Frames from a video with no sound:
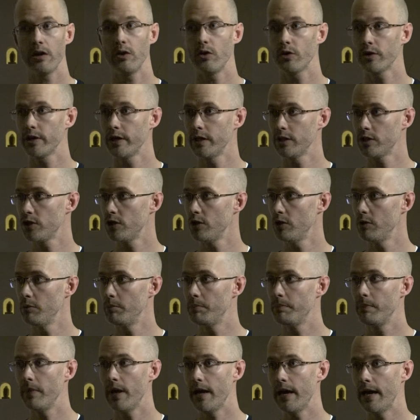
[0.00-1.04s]
looking
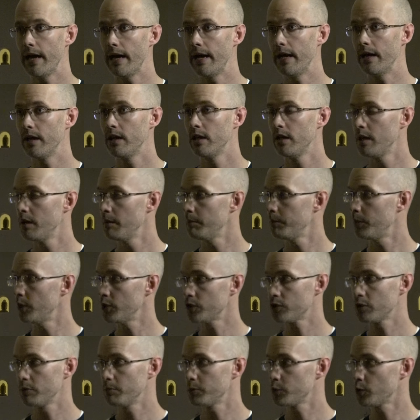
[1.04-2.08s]
to uh,
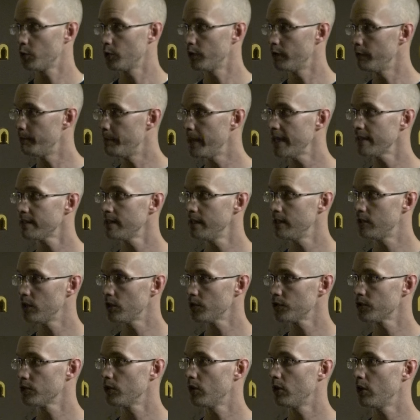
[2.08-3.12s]
put some sort of pixie
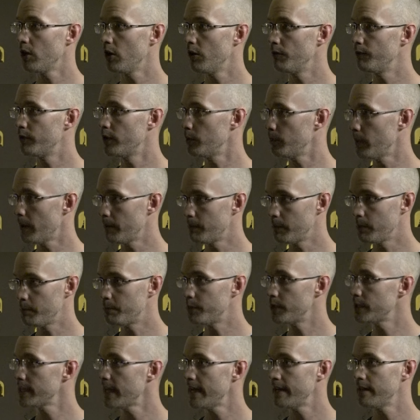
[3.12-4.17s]
dust all over it where we
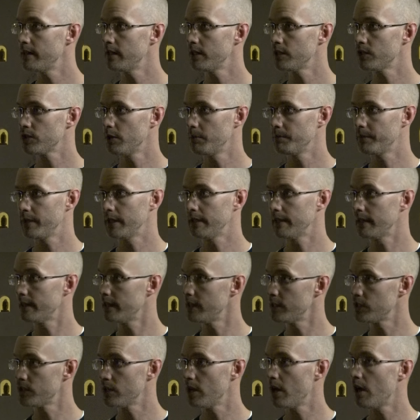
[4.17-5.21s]
pretend it's something that
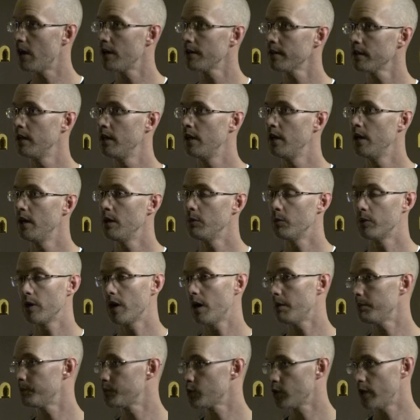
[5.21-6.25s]
it's not. We're
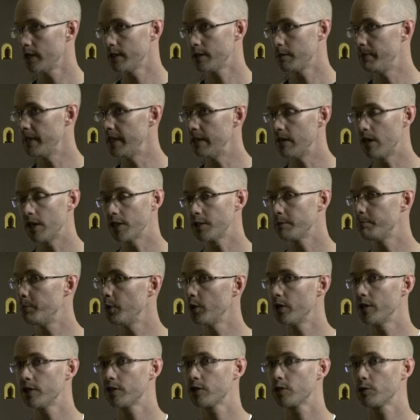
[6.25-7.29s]
not trying to be nice
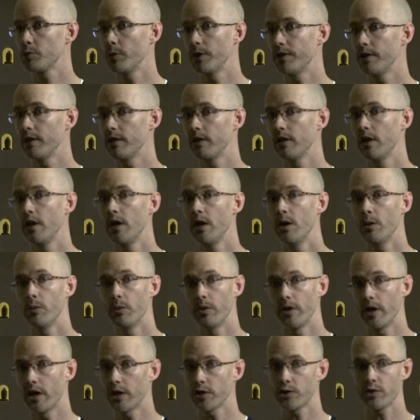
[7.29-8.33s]
Buddhists with it.
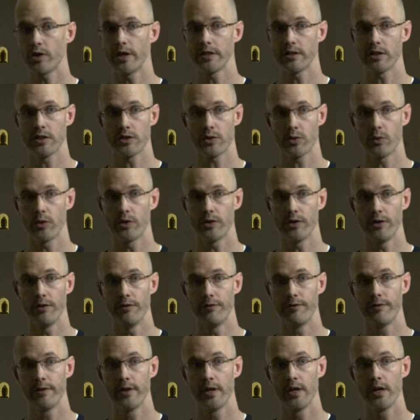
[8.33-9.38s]
We're not trying to sort
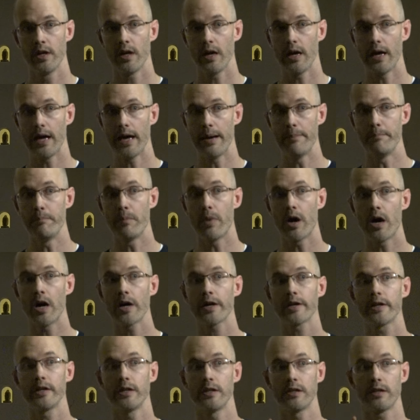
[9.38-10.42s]
of uh,
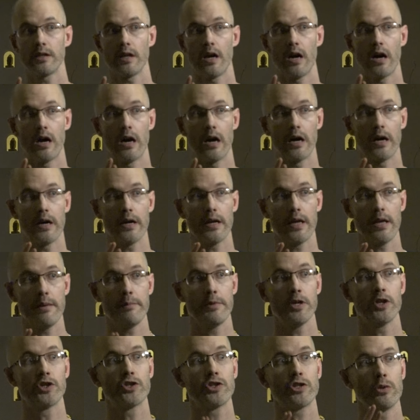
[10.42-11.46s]
market our
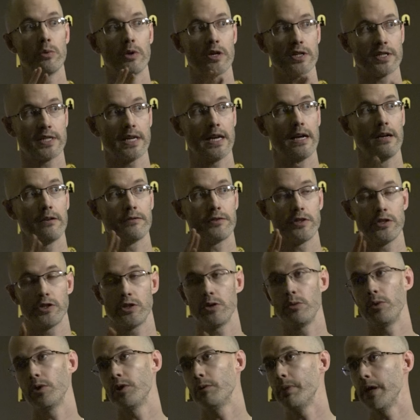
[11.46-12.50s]
image to ourselves and
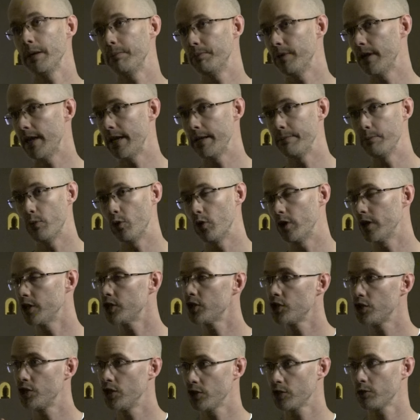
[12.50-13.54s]
to other people anymore.
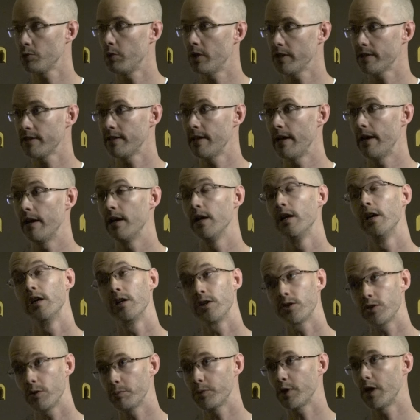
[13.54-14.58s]
It's just what's there.
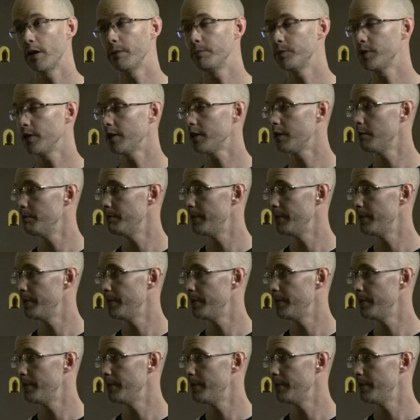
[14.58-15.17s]
Sometimes it can